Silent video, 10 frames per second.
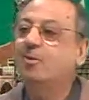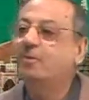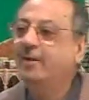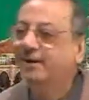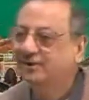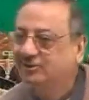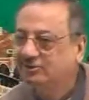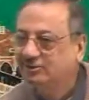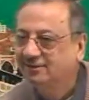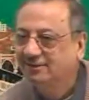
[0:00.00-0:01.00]

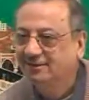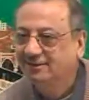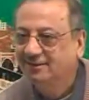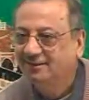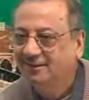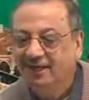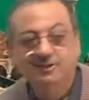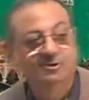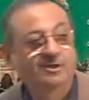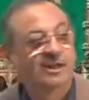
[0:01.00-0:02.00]
practice. And
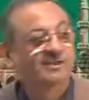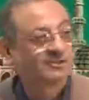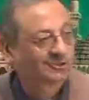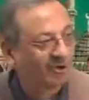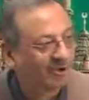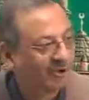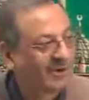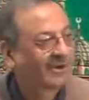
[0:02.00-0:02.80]
you will get stronger